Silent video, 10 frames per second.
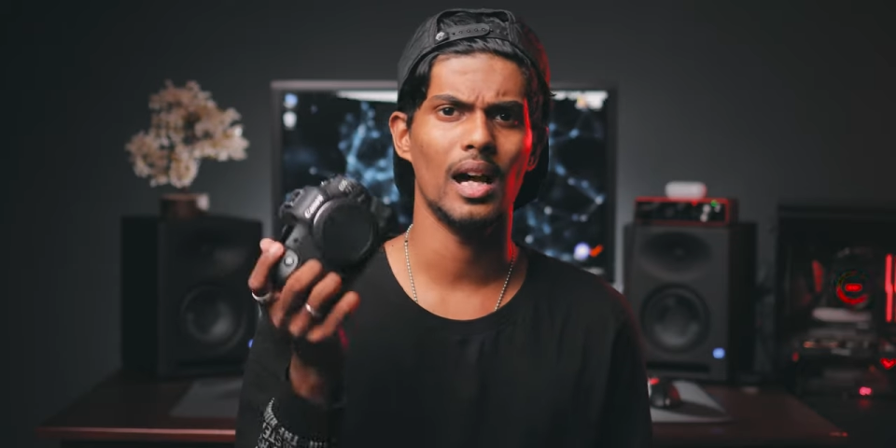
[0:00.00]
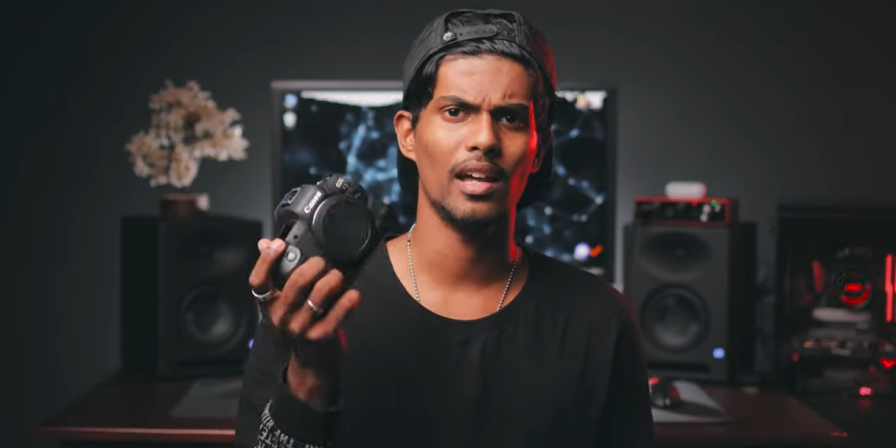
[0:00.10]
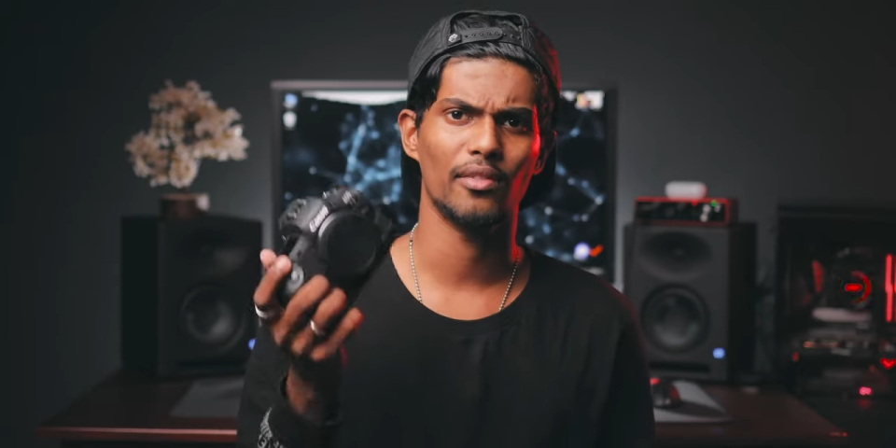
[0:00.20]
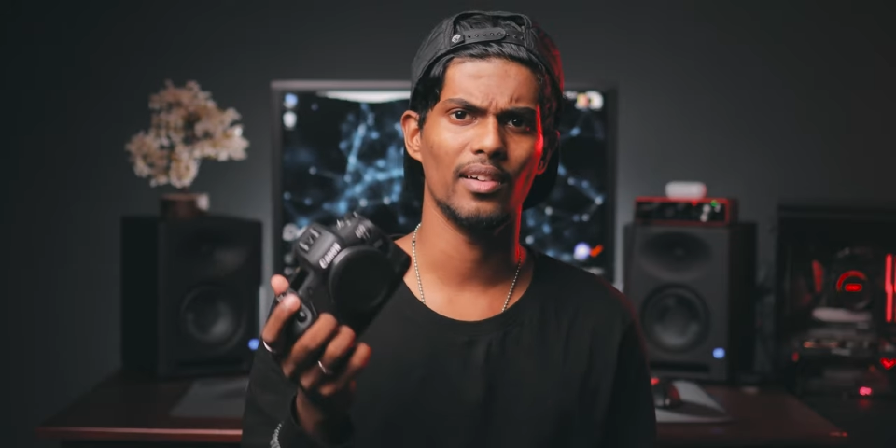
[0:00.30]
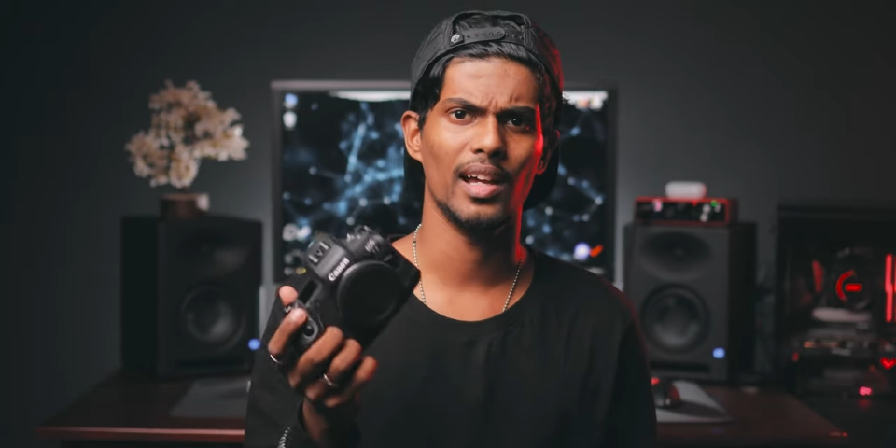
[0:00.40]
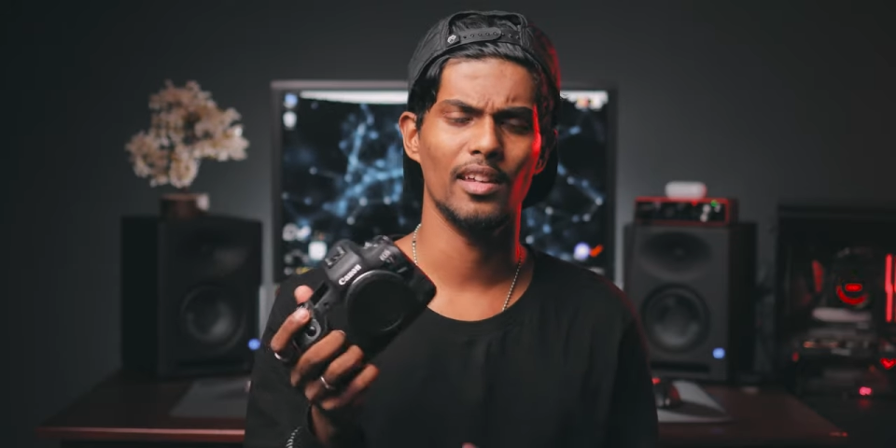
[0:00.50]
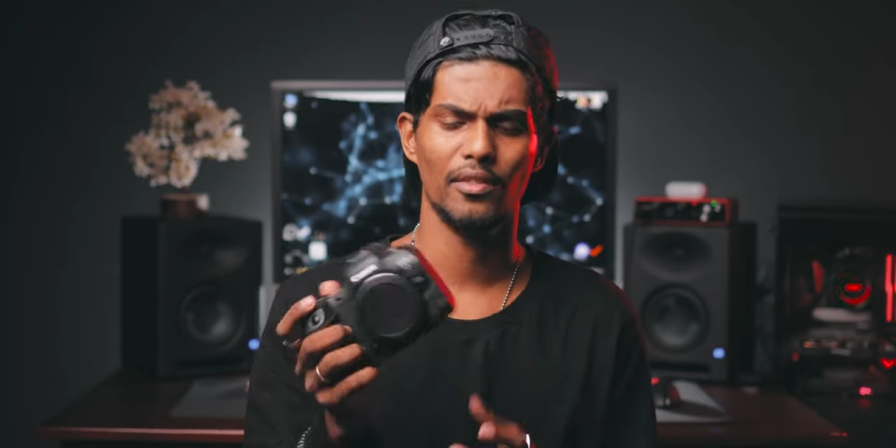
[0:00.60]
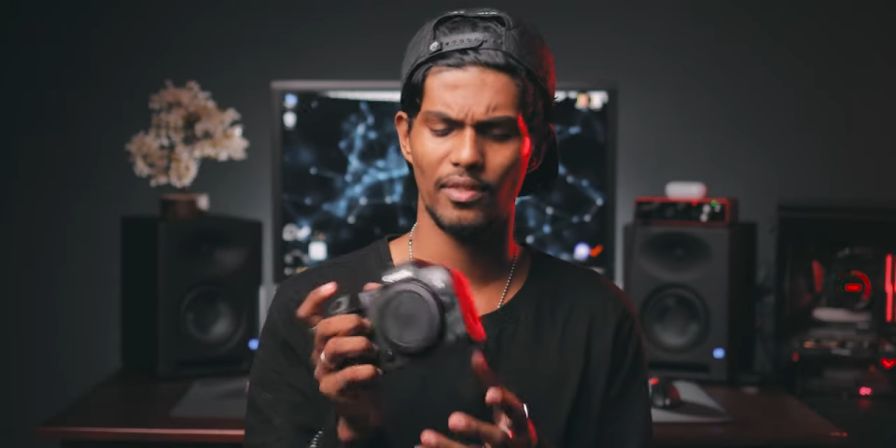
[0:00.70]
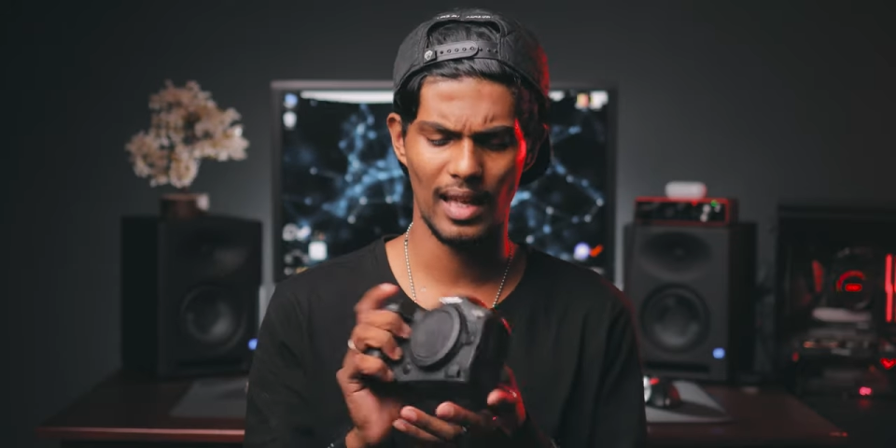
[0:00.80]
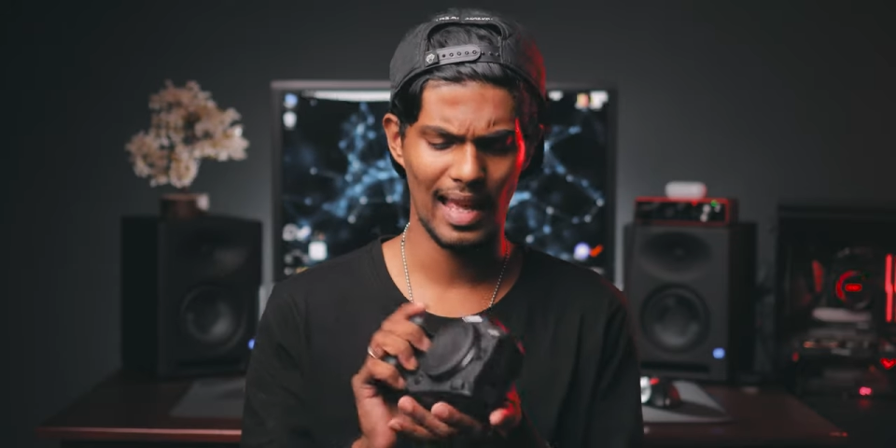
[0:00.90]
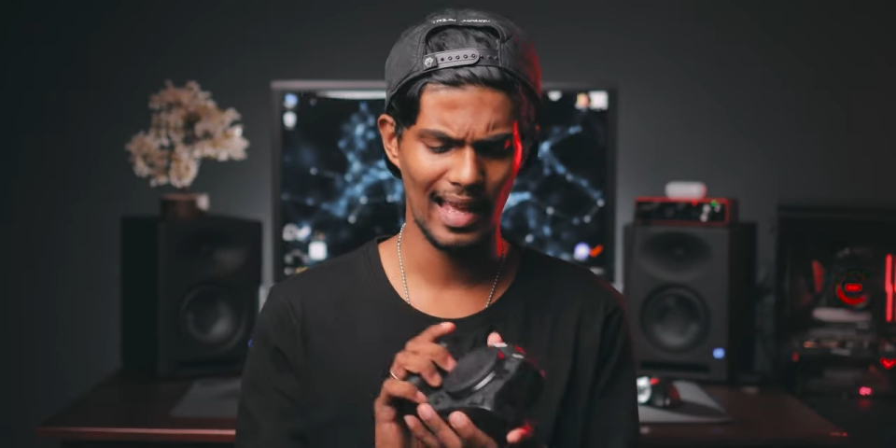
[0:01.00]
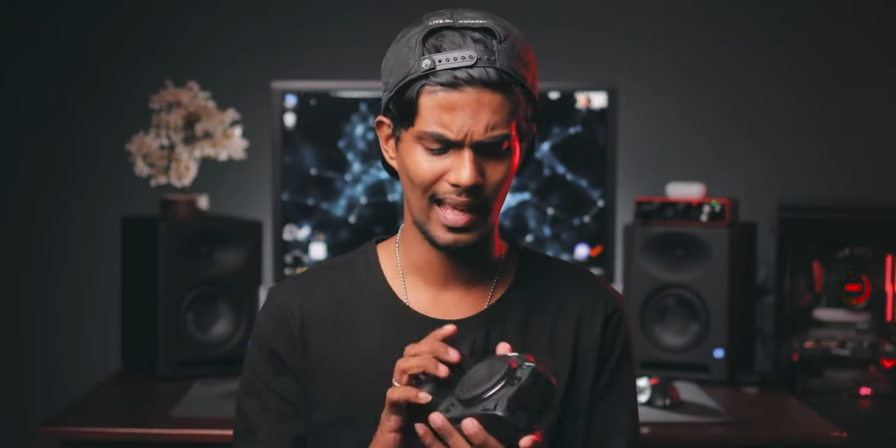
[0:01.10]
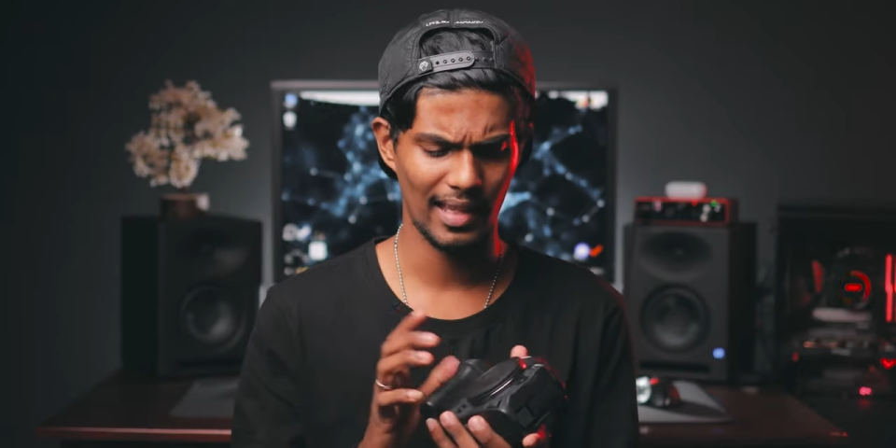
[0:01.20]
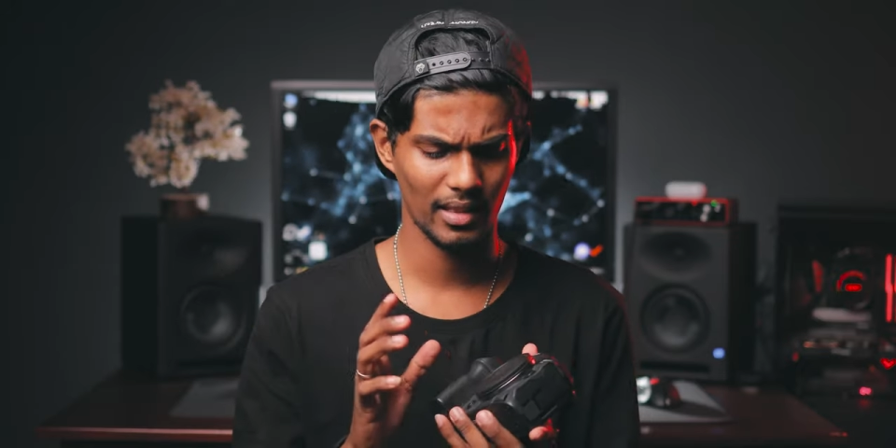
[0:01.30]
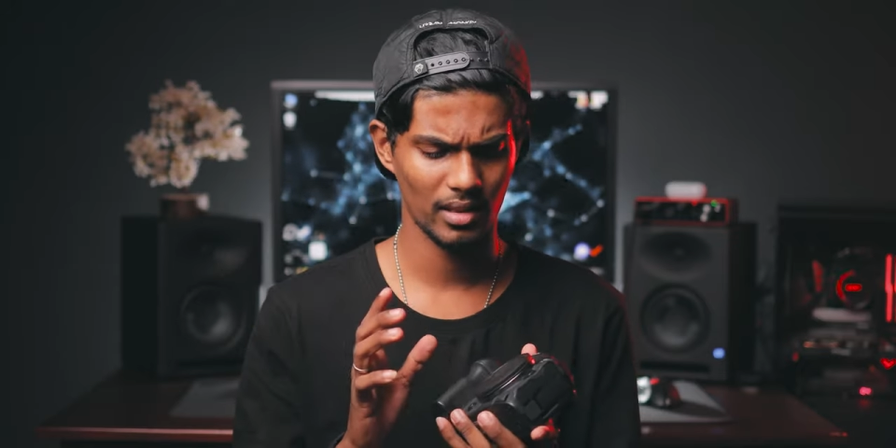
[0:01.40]
R5,
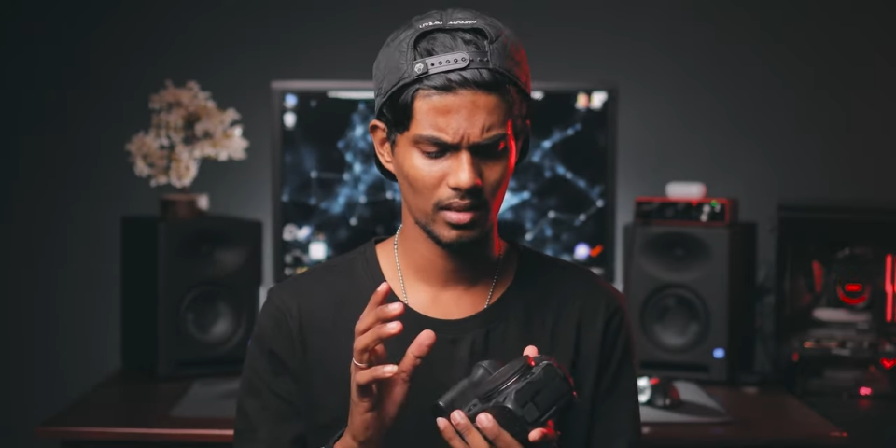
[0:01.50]
and